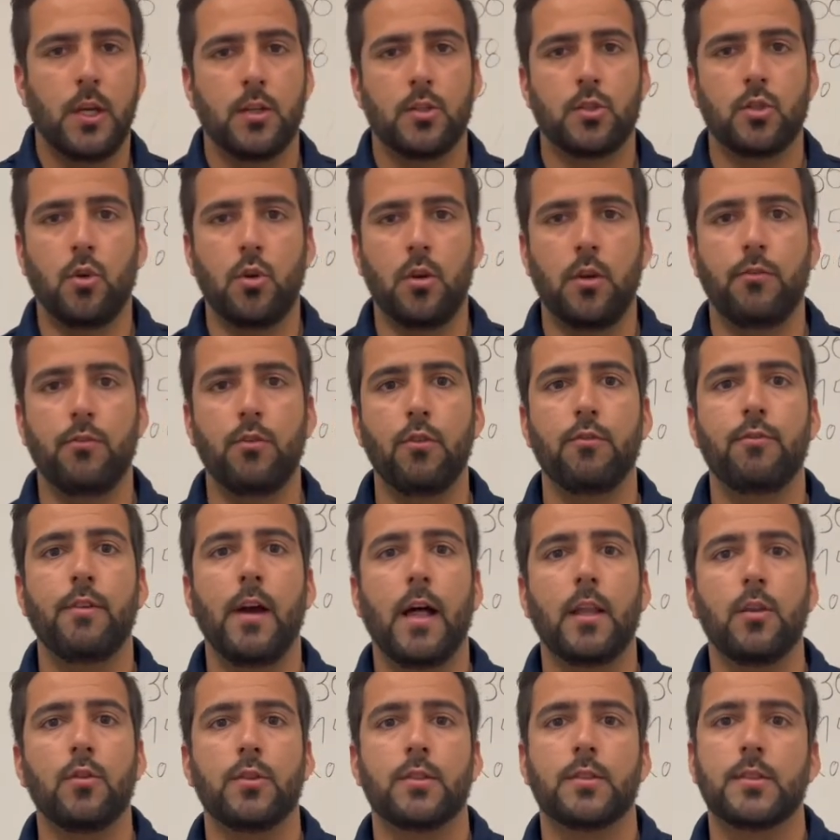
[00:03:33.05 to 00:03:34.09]
So if you
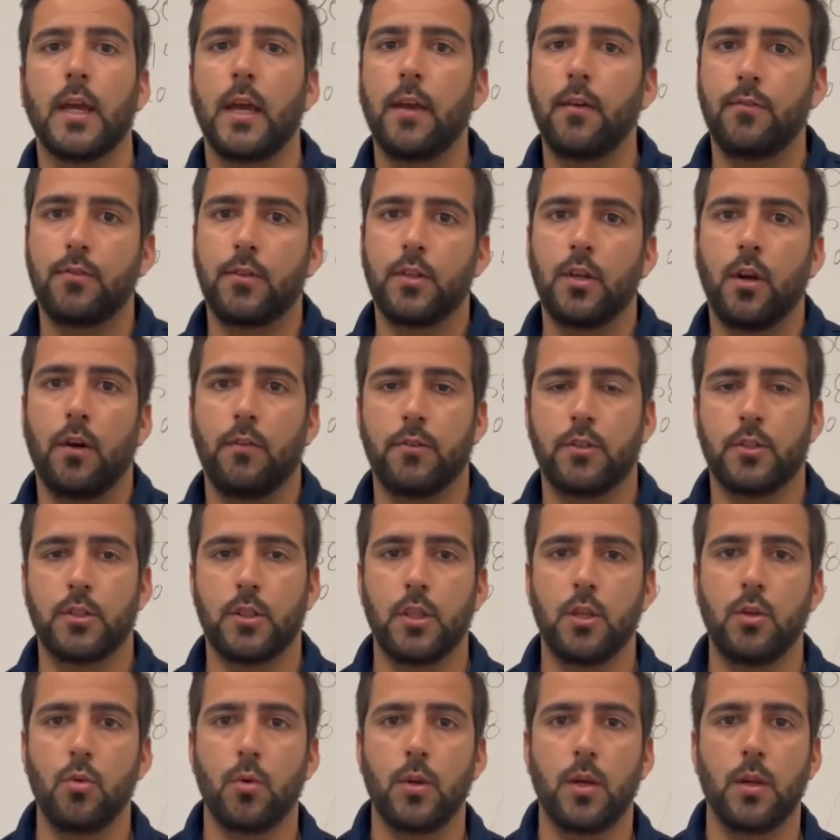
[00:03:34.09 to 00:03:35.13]
value safety, obviously
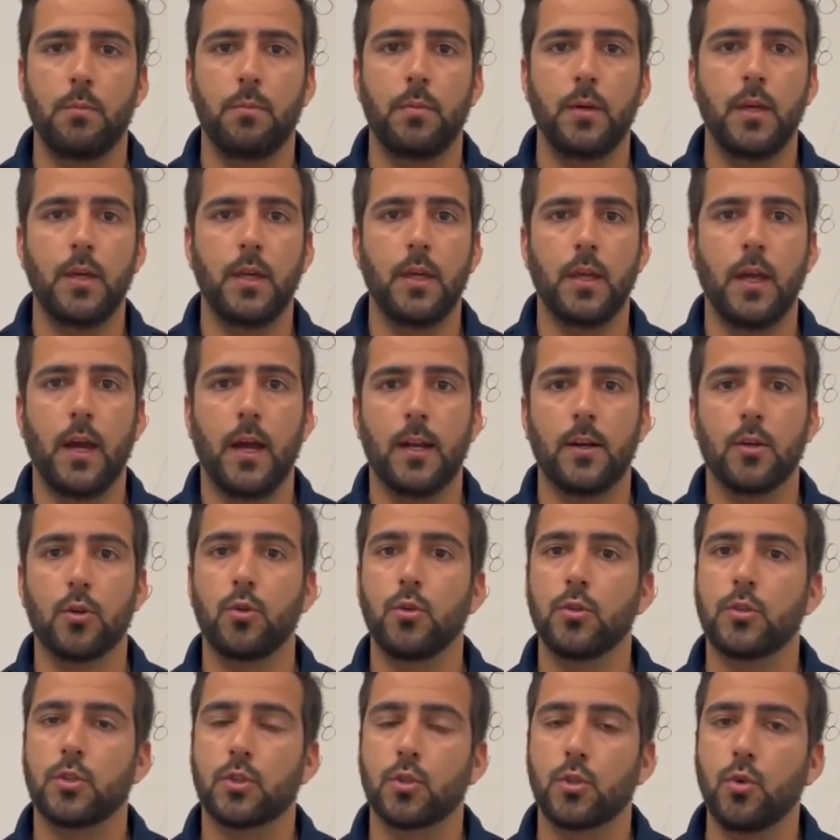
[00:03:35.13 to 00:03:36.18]
you want to be at a
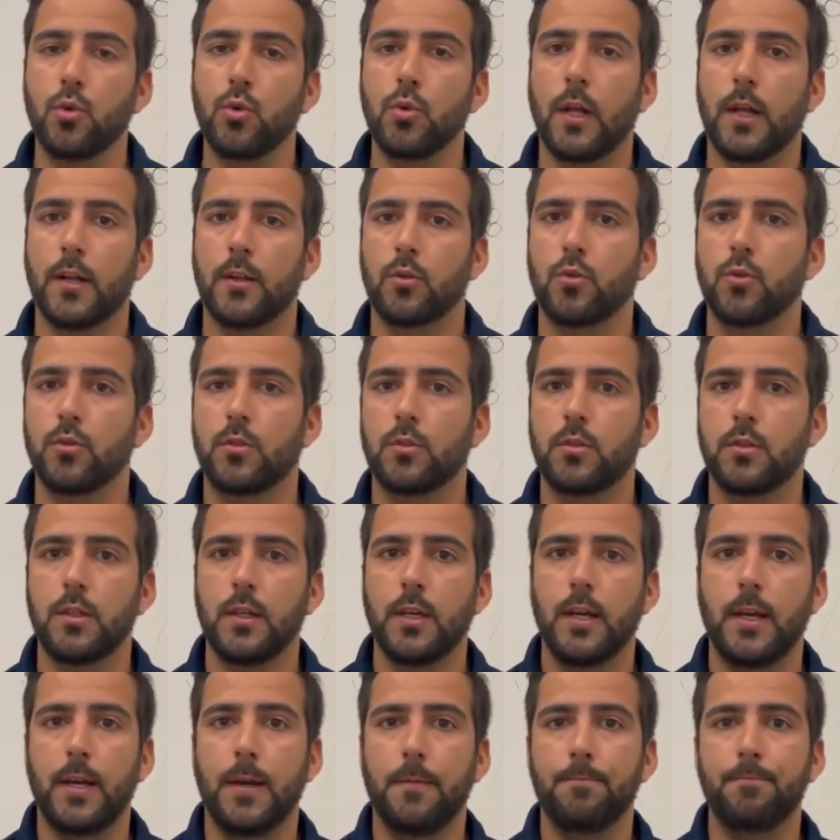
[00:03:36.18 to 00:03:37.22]
good school, at a good
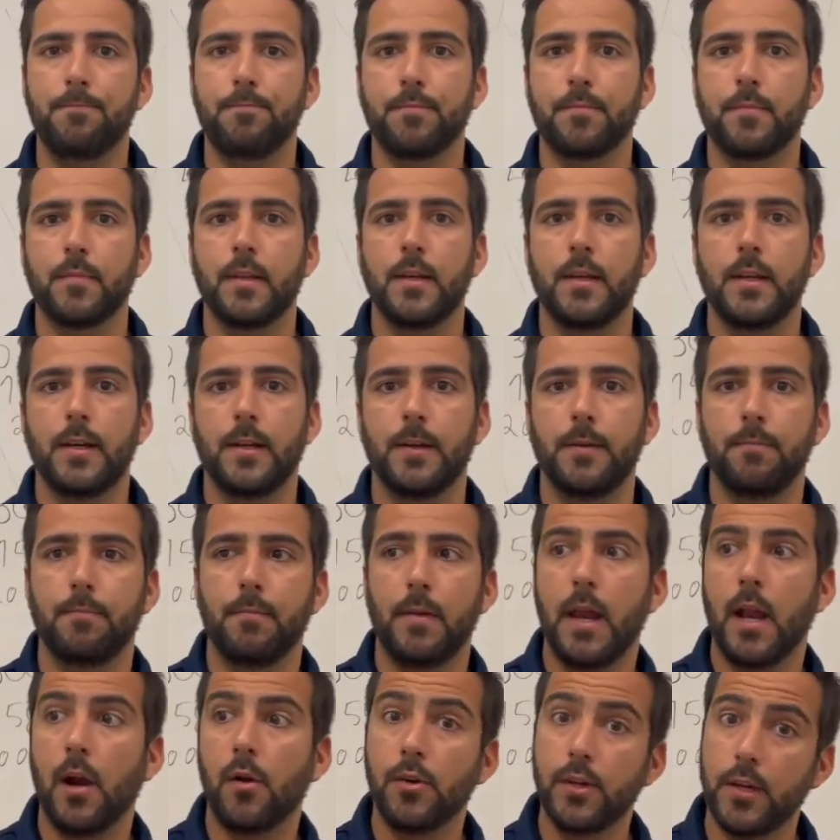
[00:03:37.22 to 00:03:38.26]

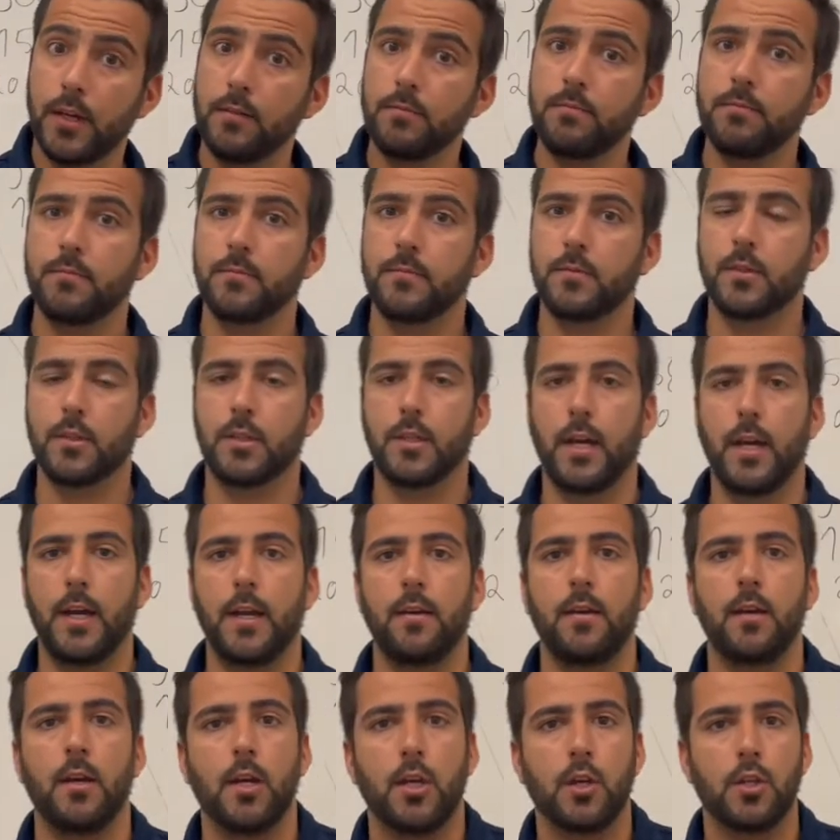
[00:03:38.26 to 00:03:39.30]
area,
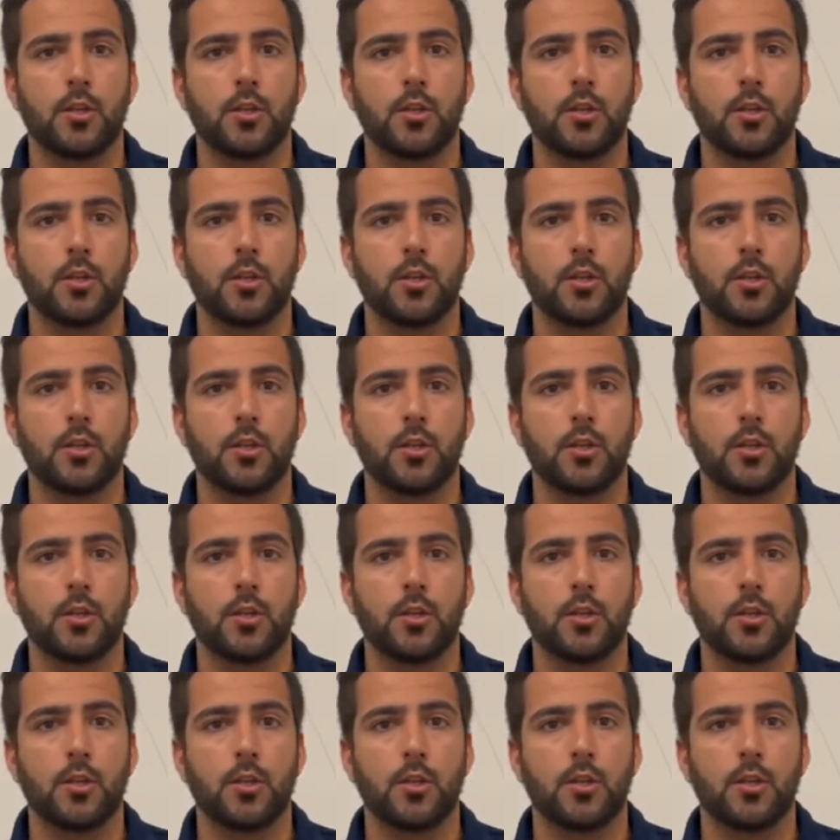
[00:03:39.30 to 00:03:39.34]
okay?